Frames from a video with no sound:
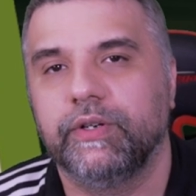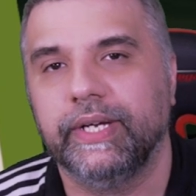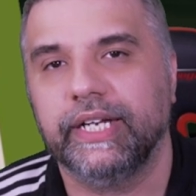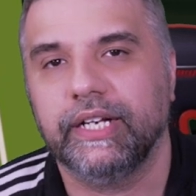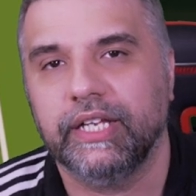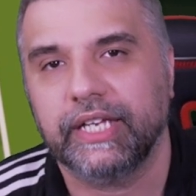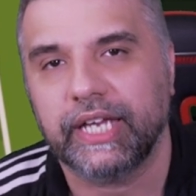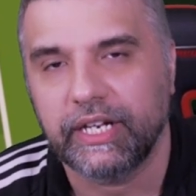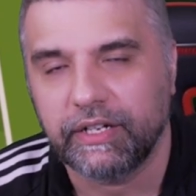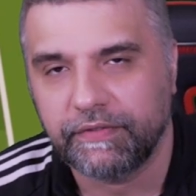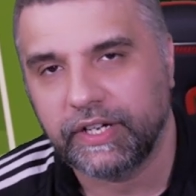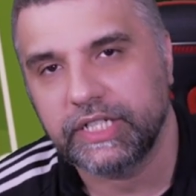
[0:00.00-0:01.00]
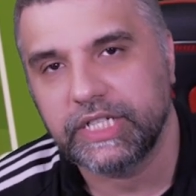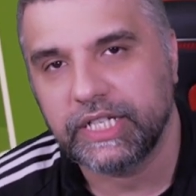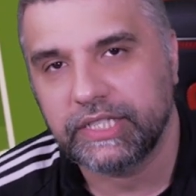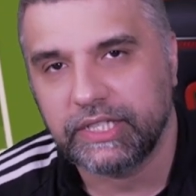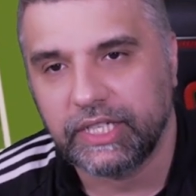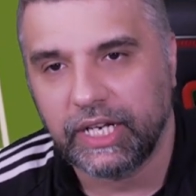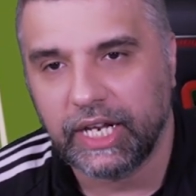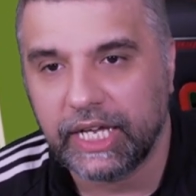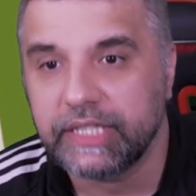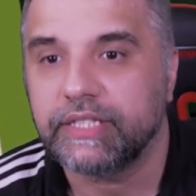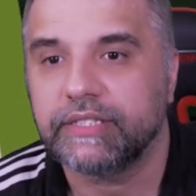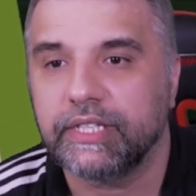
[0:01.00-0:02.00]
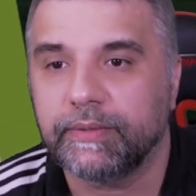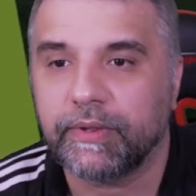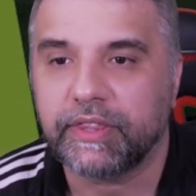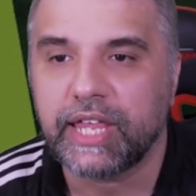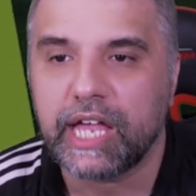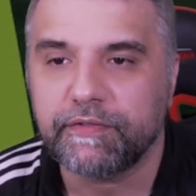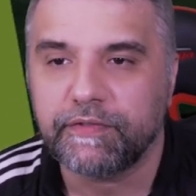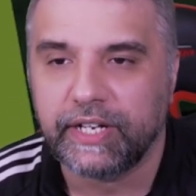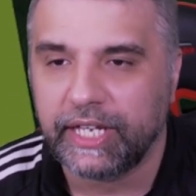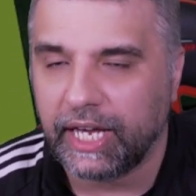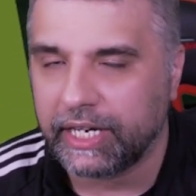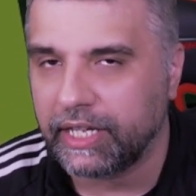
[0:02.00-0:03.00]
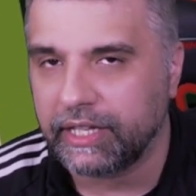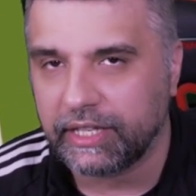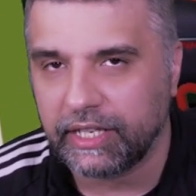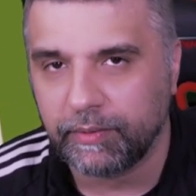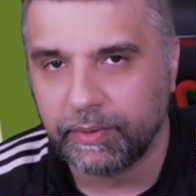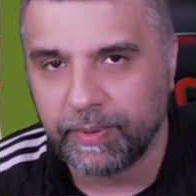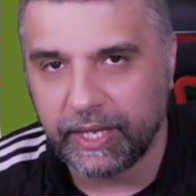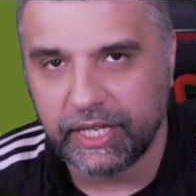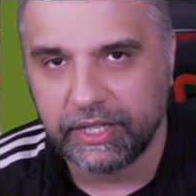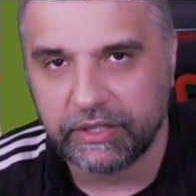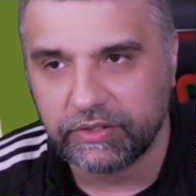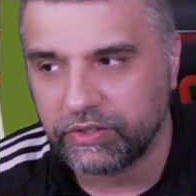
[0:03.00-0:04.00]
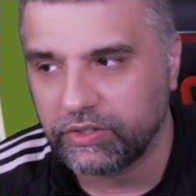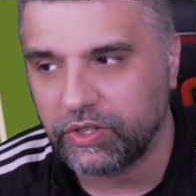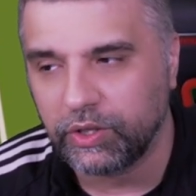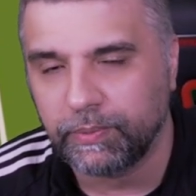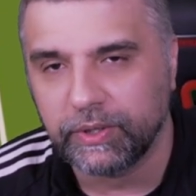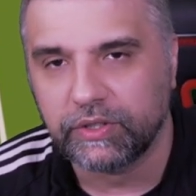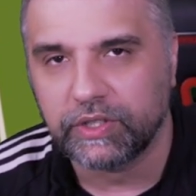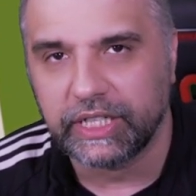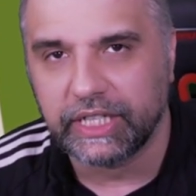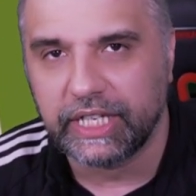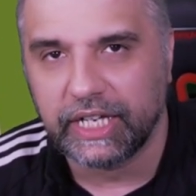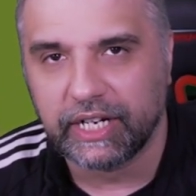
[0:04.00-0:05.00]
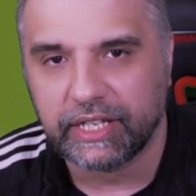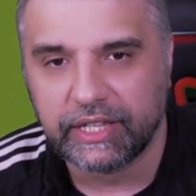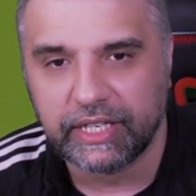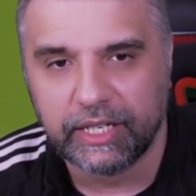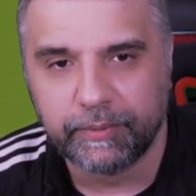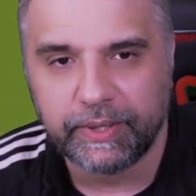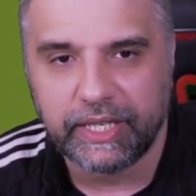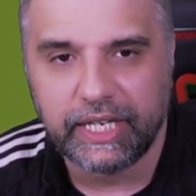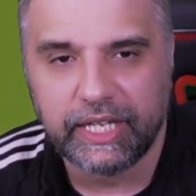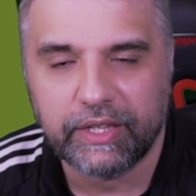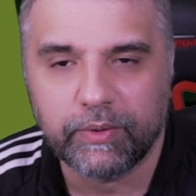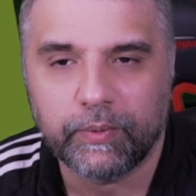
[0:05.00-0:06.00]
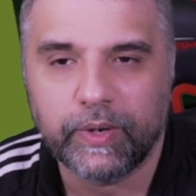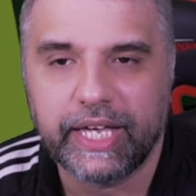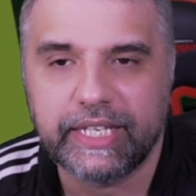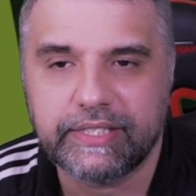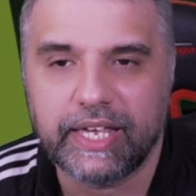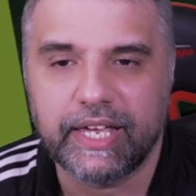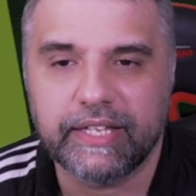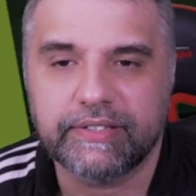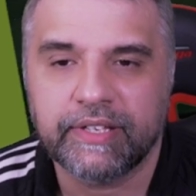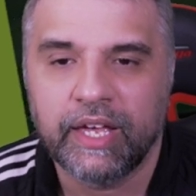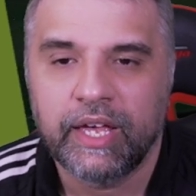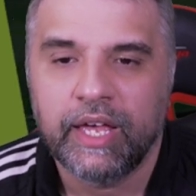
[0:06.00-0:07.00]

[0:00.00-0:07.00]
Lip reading: a quick look at the Manchester United team. And thankfully, I don't think they'll be playing in this stupid green kit. I think they'll be in the white kit.